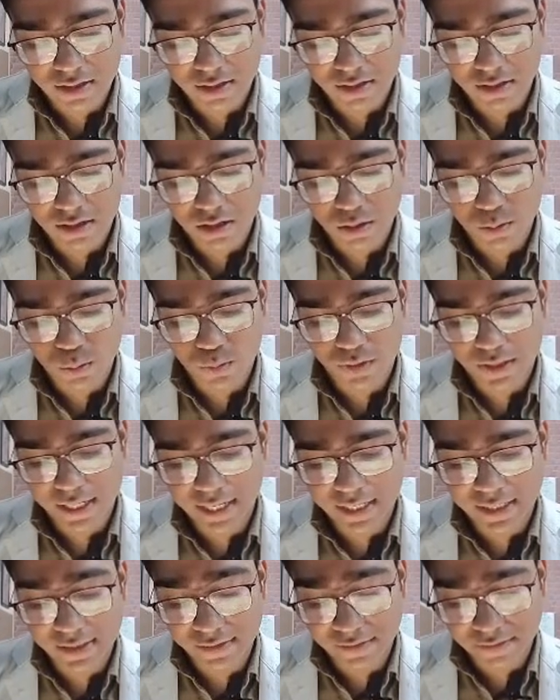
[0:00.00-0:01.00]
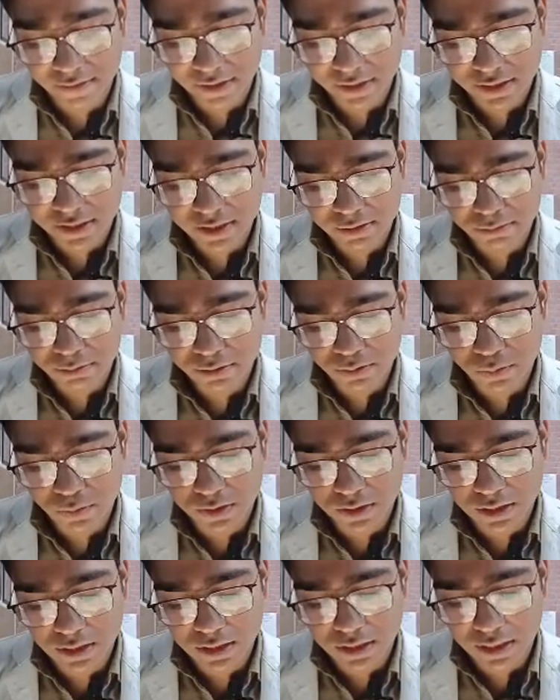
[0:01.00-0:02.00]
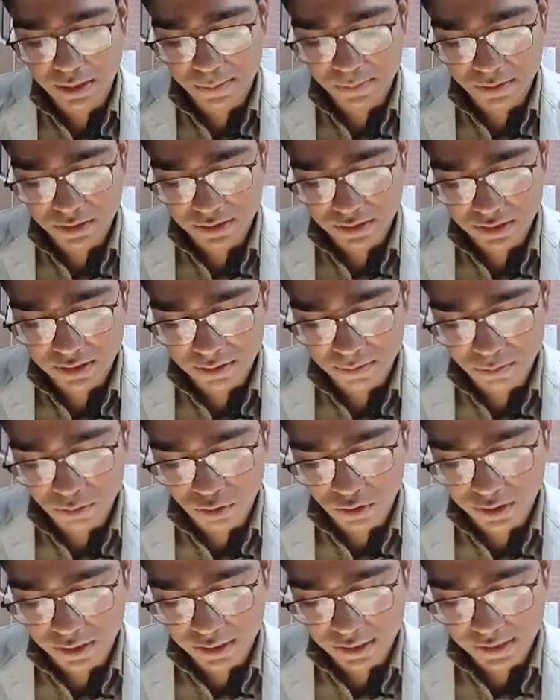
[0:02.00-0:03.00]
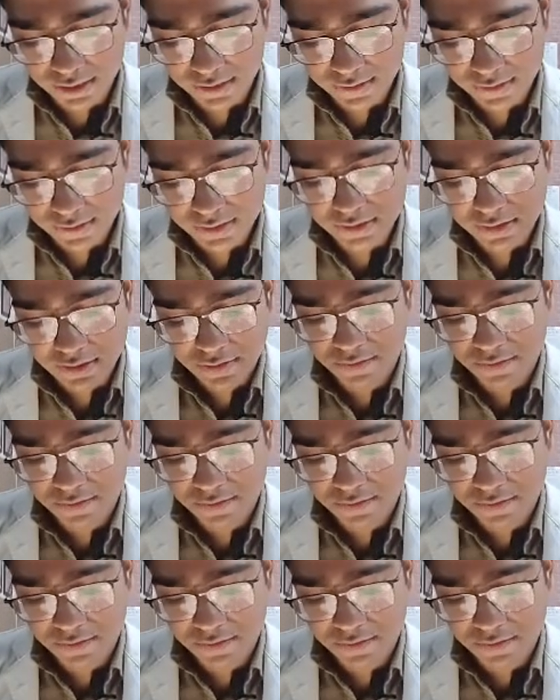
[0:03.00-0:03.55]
how we can differentiate between the lung abscess and the bronchiectasis.